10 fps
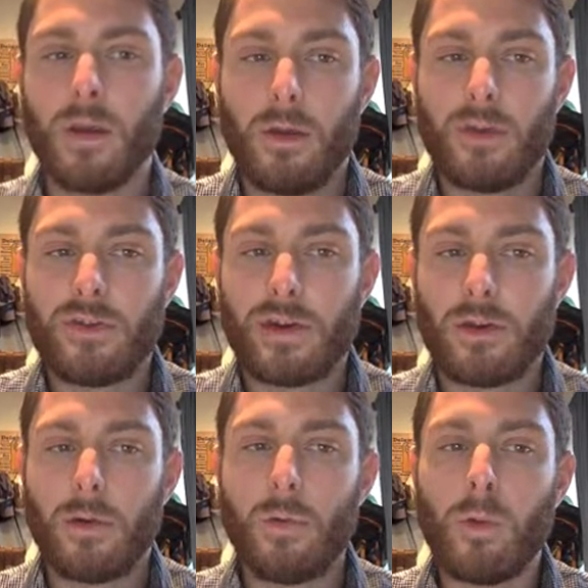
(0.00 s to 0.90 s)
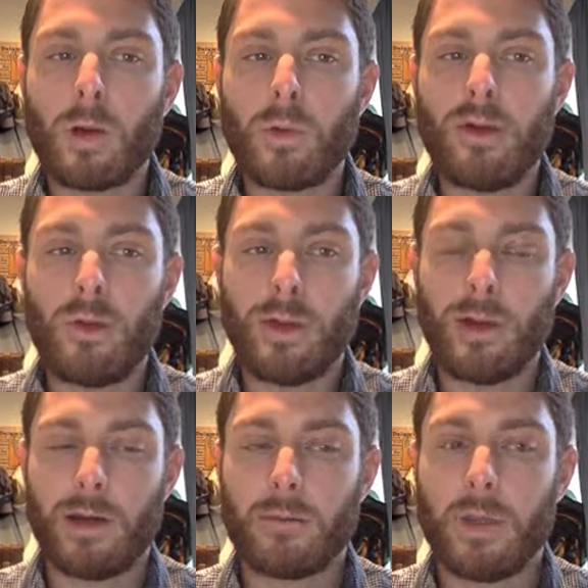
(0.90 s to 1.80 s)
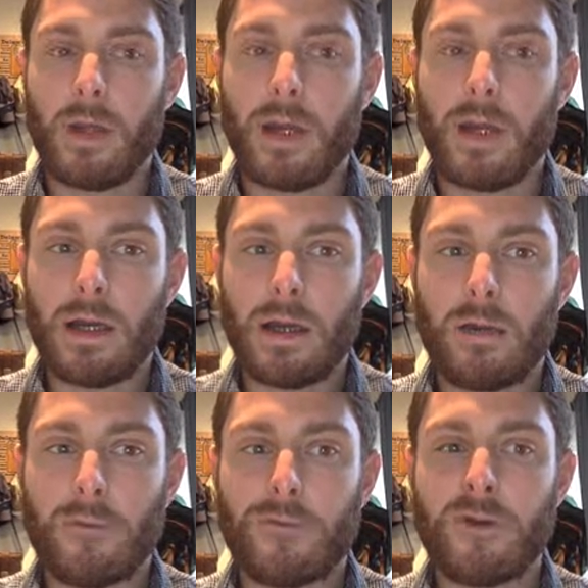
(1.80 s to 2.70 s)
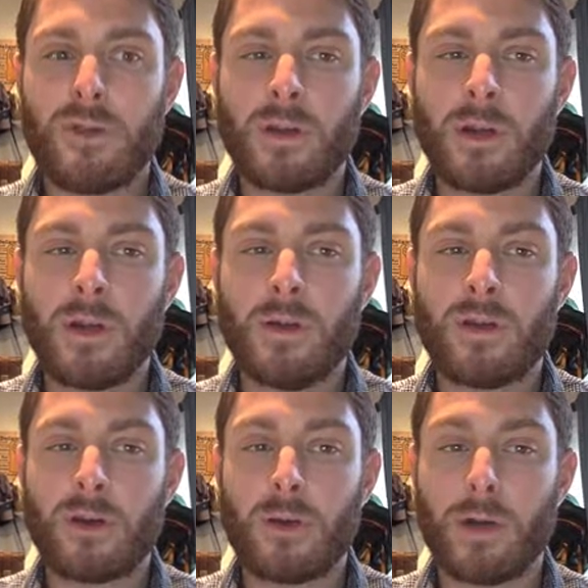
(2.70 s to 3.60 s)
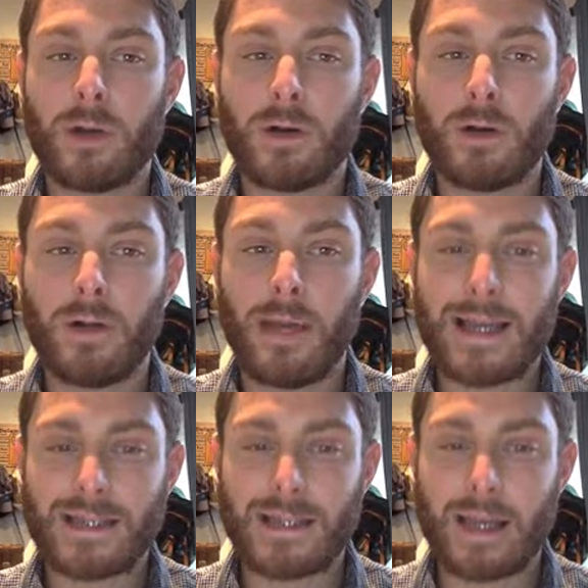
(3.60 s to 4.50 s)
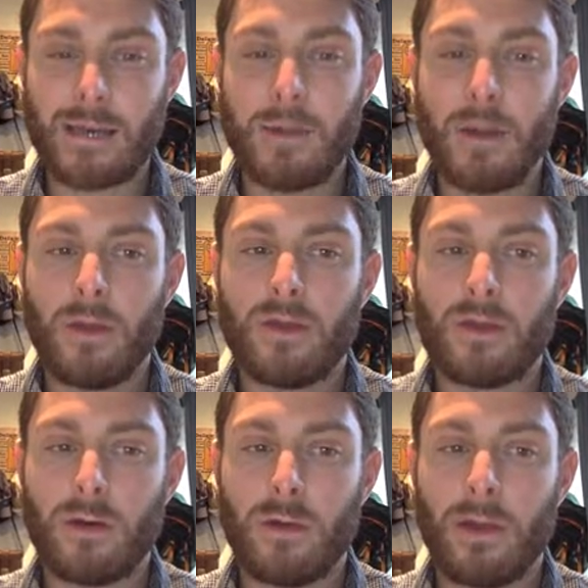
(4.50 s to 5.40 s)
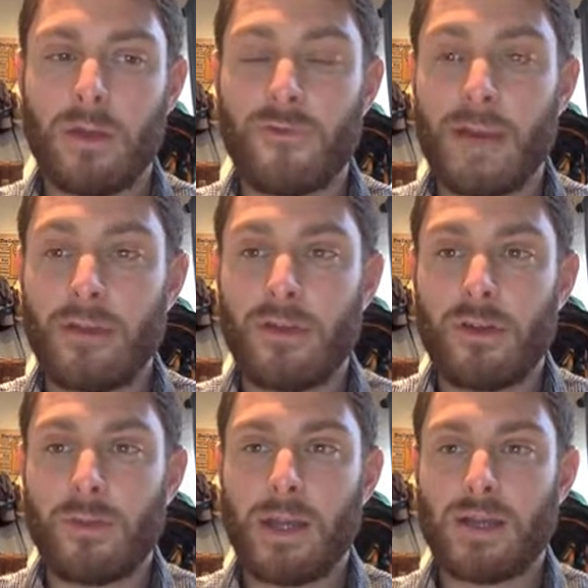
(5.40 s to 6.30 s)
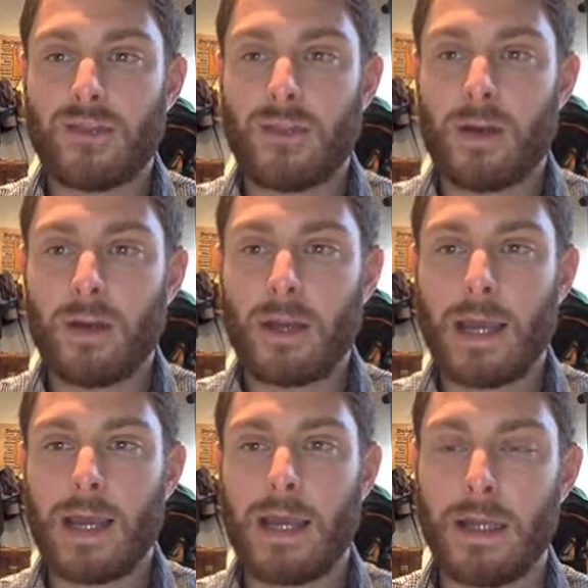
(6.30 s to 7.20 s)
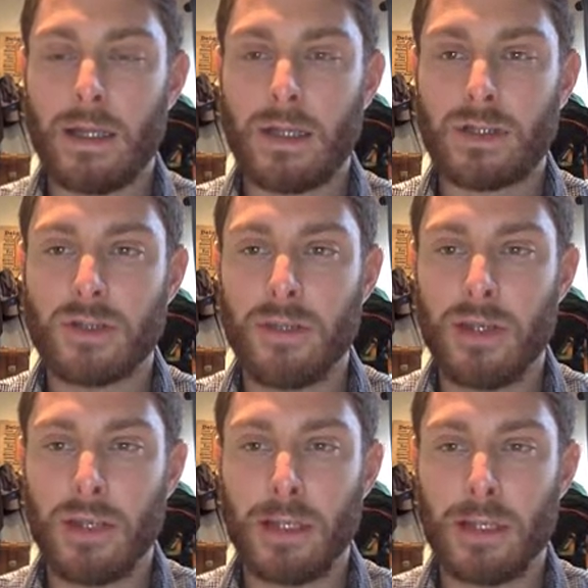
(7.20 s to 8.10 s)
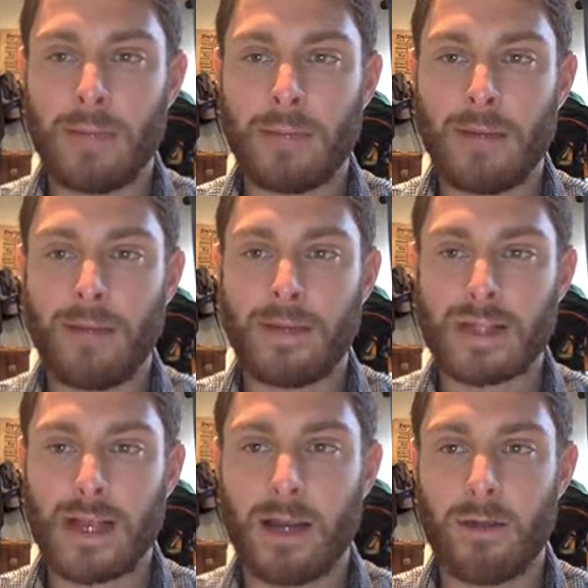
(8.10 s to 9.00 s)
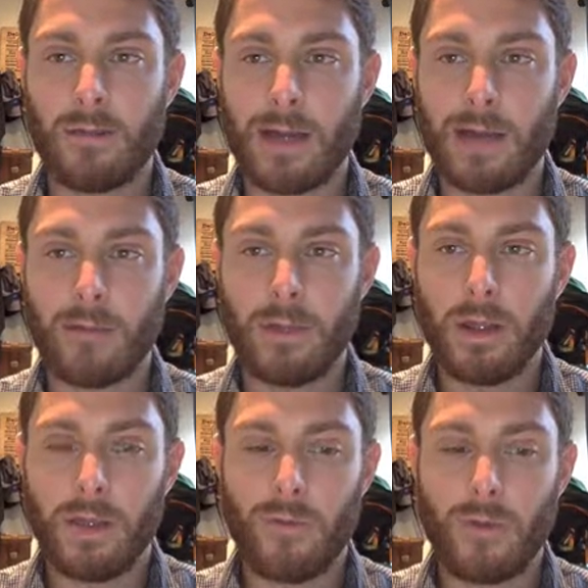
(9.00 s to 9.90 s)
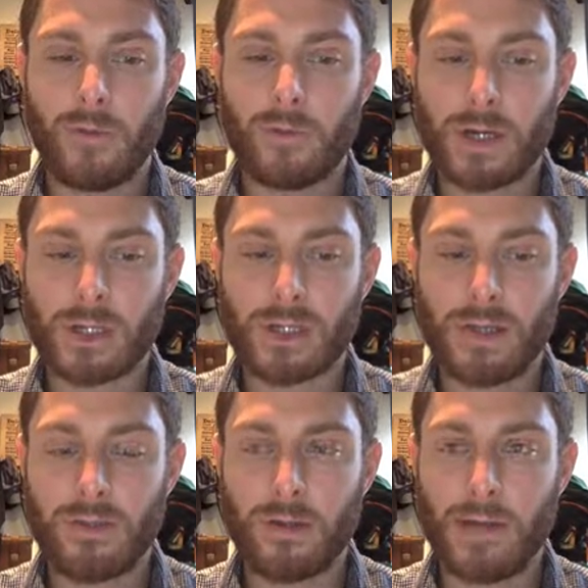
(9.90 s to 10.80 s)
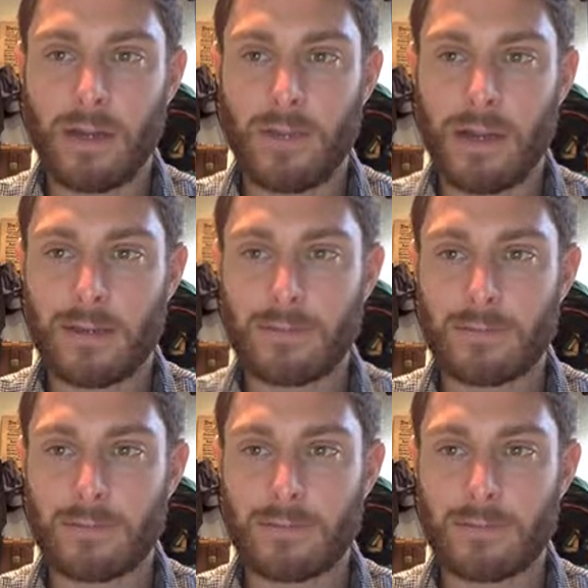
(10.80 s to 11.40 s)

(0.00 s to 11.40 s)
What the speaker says: So what are we doing here? First thing to know, it's a critical essay. So it's 5 to 6 pages long, and it should be in MLA style. Now, if you have questions about that,